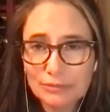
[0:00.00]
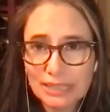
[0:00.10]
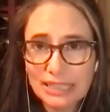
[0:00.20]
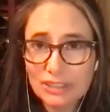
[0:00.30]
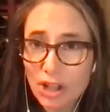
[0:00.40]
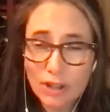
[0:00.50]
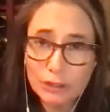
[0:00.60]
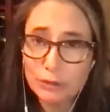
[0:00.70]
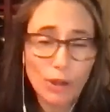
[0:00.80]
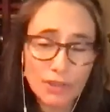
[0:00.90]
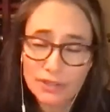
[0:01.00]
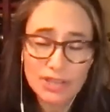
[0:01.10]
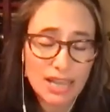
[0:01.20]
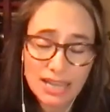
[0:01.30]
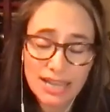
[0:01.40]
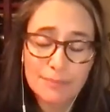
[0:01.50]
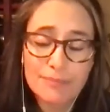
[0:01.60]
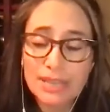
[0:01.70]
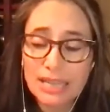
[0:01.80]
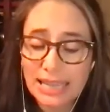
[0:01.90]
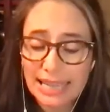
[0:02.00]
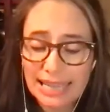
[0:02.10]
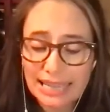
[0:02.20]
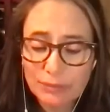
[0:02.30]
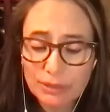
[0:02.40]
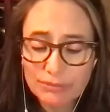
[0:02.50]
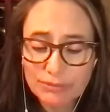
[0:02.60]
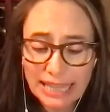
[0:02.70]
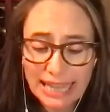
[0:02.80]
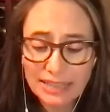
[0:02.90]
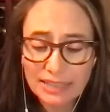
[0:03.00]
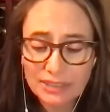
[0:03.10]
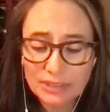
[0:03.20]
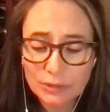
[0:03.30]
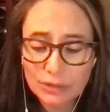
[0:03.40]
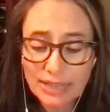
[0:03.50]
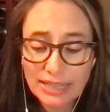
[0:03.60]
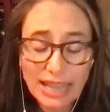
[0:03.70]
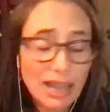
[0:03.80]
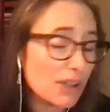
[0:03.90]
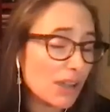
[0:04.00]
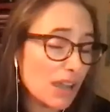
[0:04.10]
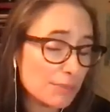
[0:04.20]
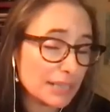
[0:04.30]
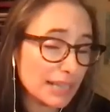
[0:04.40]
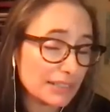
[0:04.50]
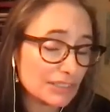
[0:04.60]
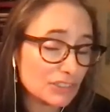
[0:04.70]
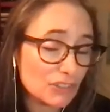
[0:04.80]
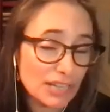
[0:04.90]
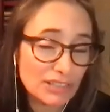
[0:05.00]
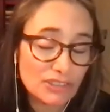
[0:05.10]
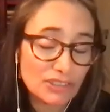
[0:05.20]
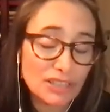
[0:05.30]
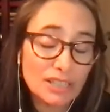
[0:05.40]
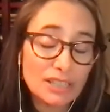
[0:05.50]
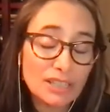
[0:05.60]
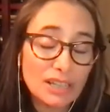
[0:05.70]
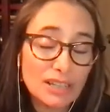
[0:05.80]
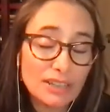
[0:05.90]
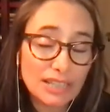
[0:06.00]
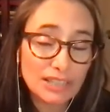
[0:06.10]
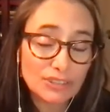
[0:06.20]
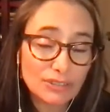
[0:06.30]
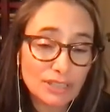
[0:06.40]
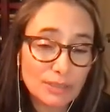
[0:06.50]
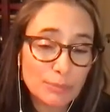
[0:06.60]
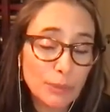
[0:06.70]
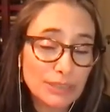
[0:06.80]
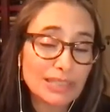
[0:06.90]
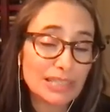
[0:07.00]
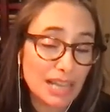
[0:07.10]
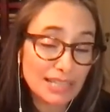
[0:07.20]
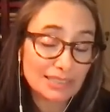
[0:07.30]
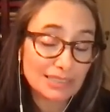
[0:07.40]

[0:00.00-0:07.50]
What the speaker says: it's all new all the time, and we forget sort of how complex and strange the history, the points that got us